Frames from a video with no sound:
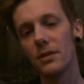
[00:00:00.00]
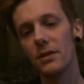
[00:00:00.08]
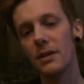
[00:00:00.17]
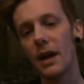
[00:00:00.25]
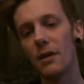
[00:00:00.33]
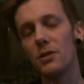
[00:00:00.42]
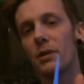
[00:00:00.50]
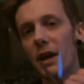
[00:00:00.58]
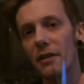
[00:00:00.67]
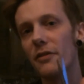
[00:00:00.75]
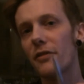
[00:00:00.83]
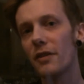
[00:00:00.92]
Now you'll
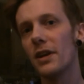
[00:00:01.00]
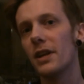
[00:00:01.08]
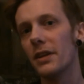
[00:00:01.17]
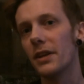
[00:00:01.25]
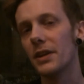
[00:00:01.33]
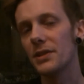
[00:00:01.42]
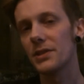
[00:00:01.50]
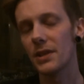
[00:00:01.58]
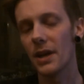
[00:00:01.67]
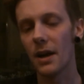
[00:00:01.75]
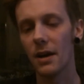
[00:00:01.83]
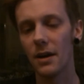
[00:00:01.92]
get the feel of this
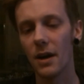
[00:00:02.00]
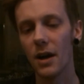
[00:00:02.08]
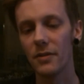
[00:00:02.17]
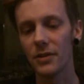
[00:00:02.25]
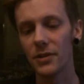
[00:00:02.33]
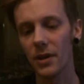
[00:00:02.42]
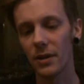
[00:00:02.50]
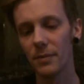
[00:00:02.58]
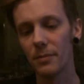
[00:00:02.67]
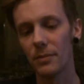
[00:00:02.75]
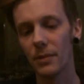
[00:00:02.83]
over time.